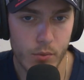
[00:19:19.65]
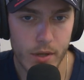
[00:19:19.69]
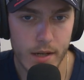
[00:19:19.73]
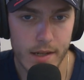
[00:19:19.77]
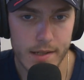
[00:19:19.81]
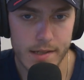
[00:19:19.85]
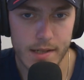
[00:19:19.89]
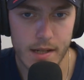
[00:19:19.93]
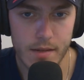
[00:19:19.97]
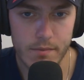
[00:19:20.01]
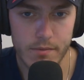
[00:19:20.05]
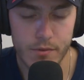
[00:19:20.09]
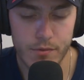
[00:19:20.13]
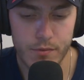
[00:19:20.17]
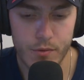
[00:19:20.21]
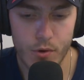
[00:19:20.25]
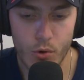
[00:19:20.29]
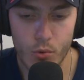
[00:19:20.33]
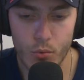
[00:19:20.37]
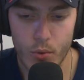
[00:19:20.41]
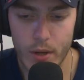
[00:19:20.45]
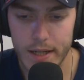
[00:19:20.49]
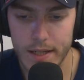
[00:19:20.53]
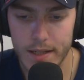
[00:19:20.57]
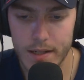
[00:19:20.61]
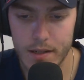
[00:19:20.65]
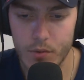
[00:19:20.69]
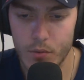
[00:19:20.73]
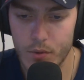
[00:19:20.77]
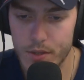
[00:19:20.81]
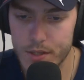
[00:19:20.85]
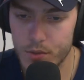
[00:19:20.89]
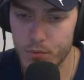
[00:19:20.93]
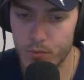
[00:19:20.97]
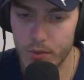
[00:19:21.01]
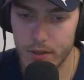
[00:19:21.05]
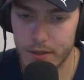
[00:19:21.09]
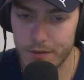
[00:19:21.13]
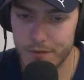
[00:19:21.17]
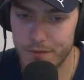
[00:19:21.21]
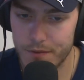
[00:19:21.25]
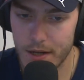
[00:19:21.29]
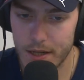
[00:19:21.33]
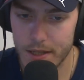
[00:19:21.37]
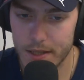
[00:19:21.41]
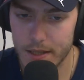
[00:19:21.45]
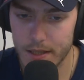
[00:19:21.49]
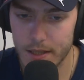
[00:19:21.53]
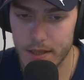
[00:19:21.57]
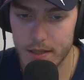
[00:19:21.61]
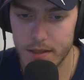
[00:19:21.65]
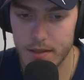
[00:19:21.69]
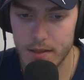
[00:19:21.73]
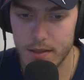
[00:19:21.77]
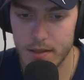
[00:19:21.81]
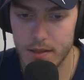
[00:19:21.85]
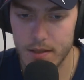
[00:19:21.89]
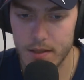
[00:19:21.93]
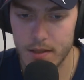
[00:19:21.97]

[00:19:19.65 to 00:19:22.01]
What I said before, Raikkonen wasn't really fighting it.